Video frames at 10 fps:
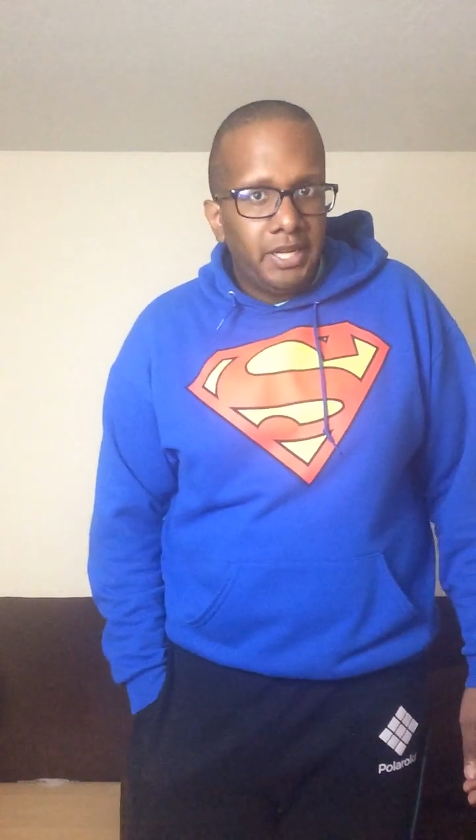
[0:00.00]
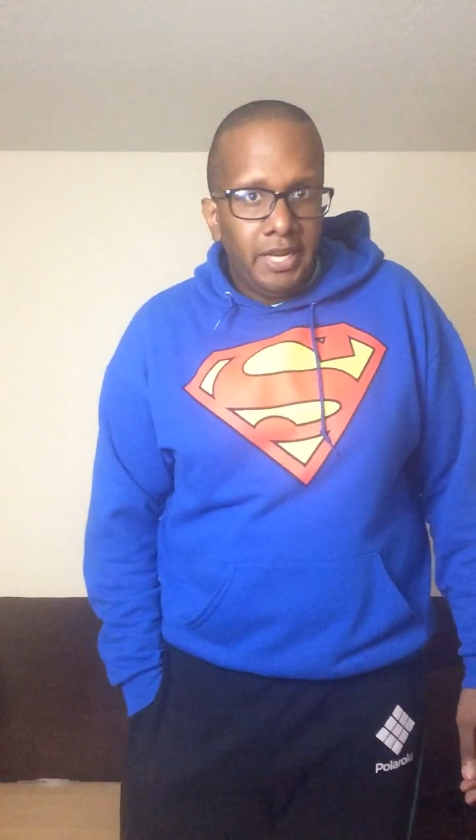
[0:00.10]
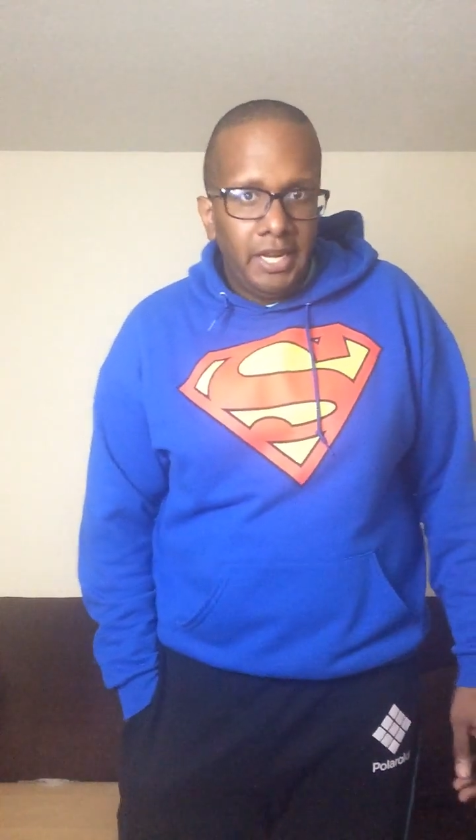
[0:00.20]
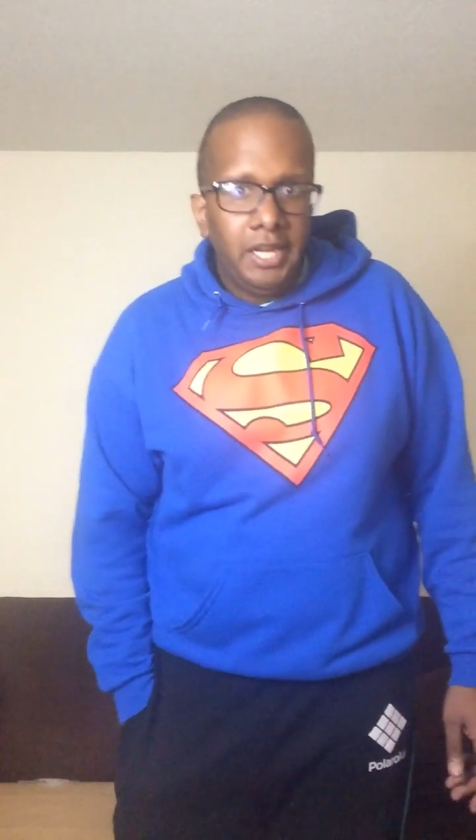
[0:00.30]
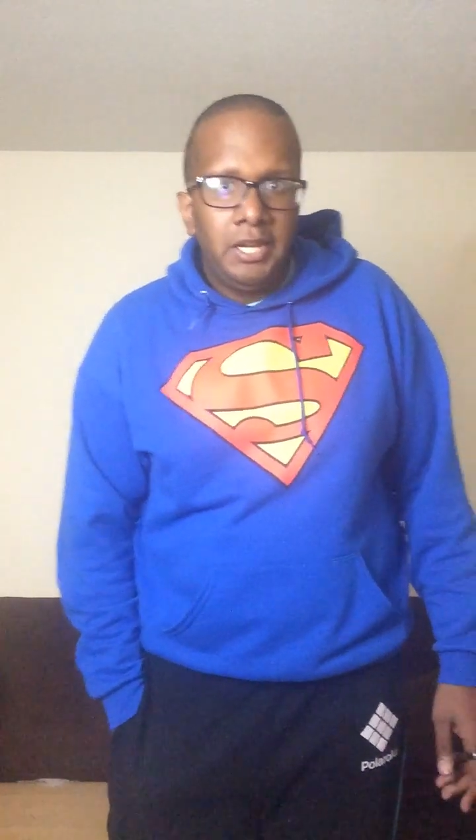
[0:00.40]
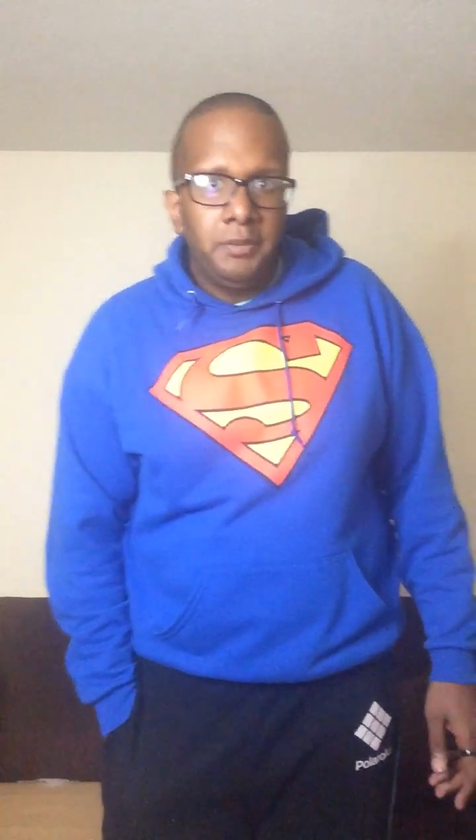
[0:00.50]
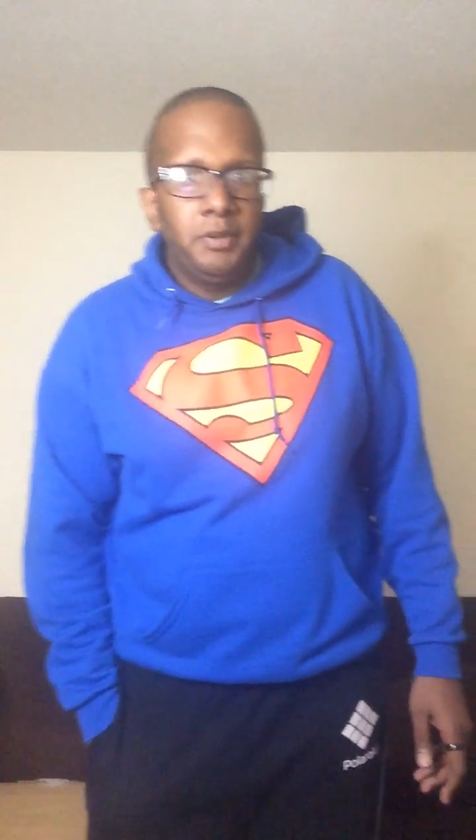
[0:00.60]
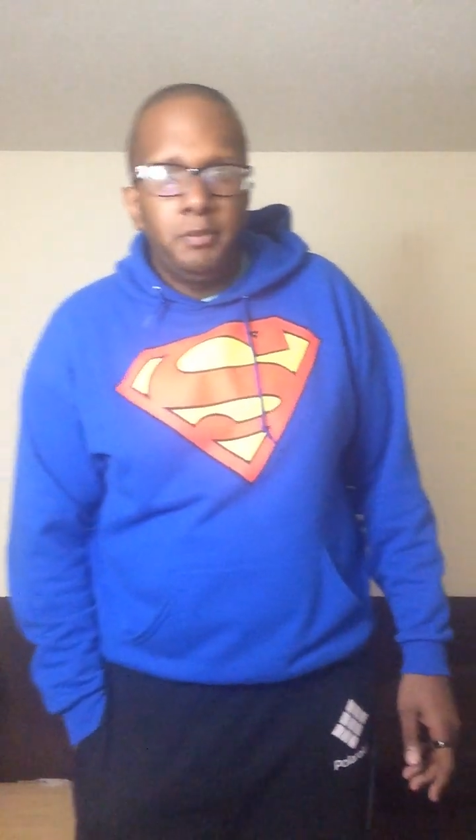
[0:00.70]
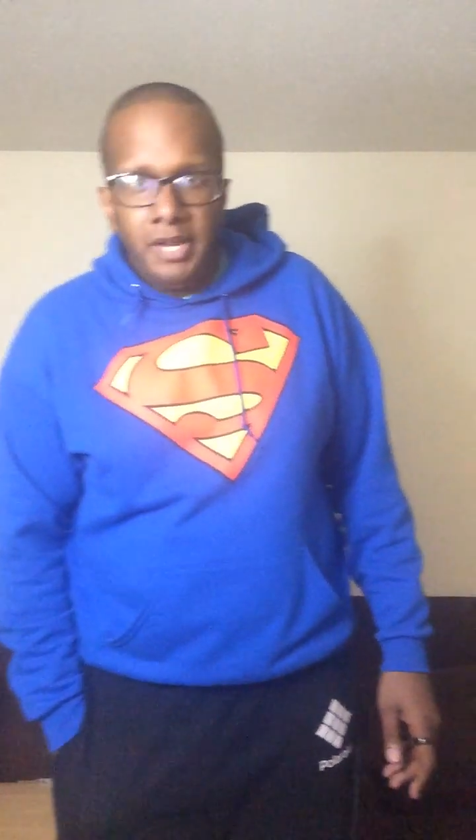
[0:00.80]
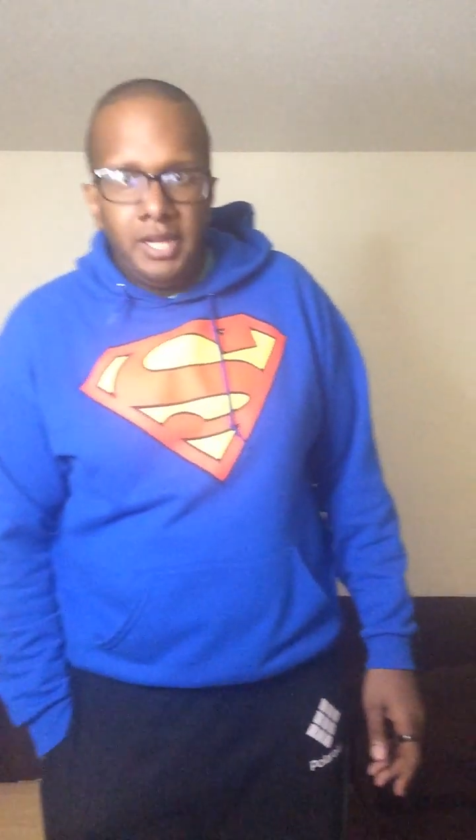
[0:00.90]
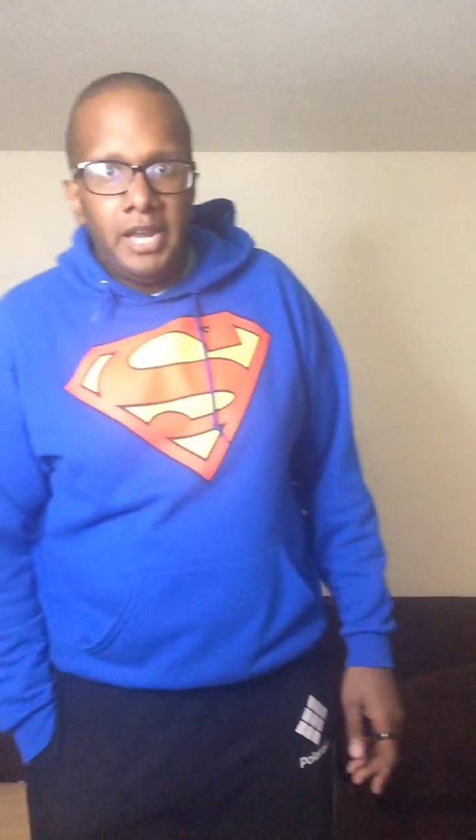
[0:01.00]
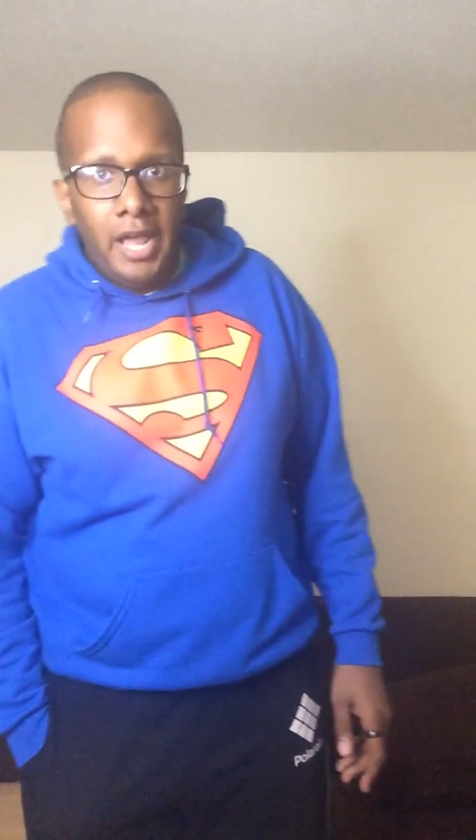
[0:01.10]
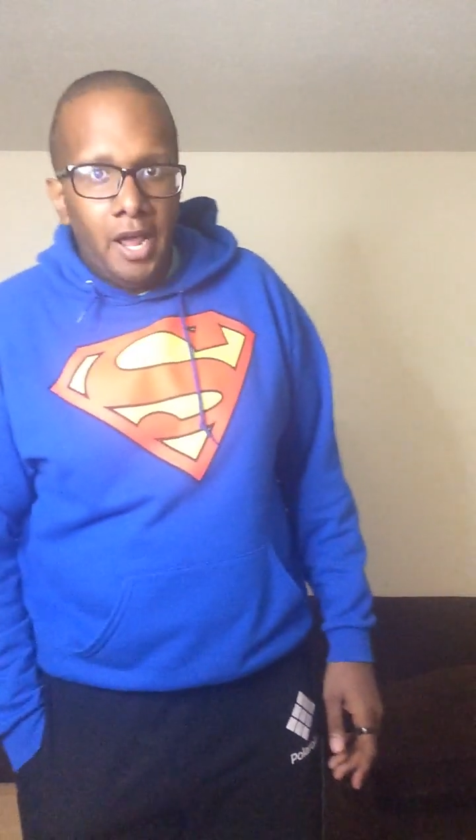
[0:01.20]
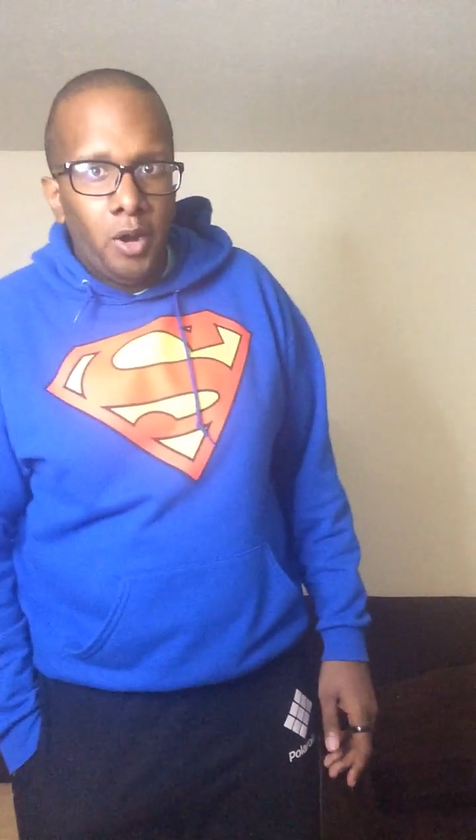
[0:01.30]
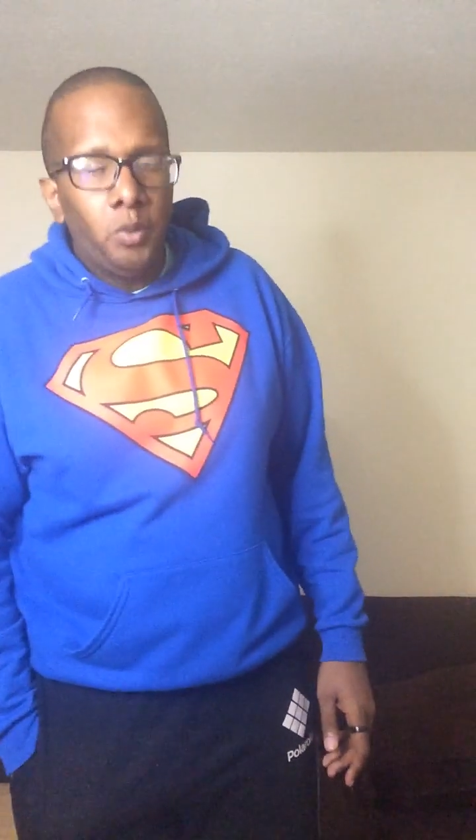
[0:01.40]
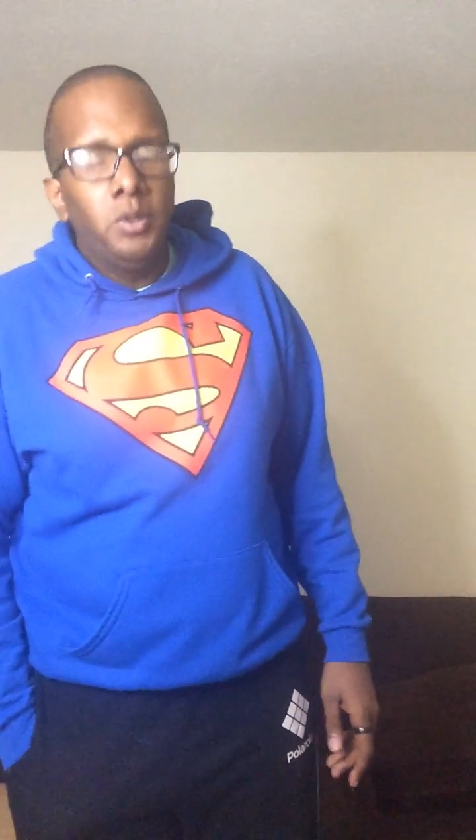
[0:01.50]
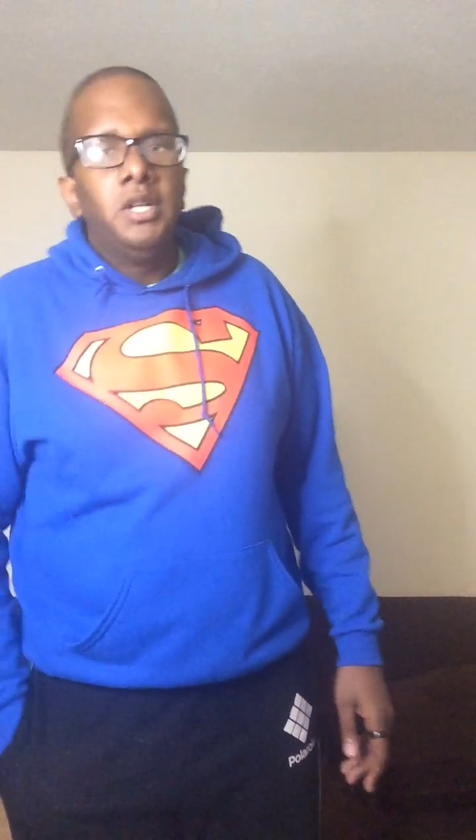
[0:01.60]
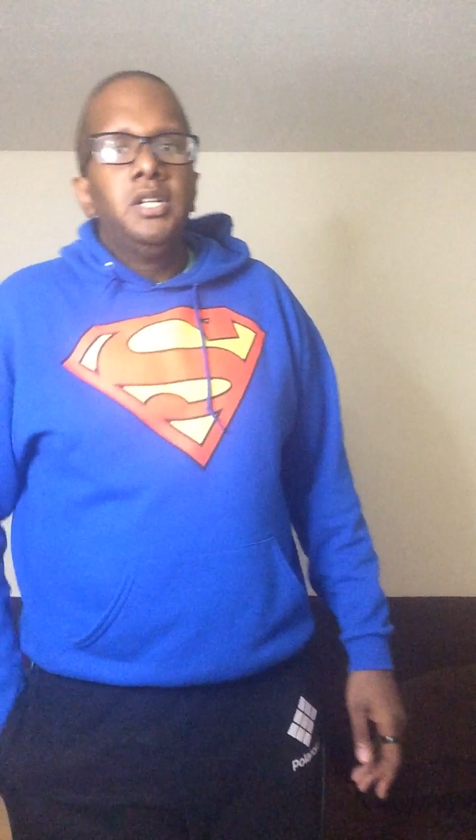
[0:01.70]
came in a minute now.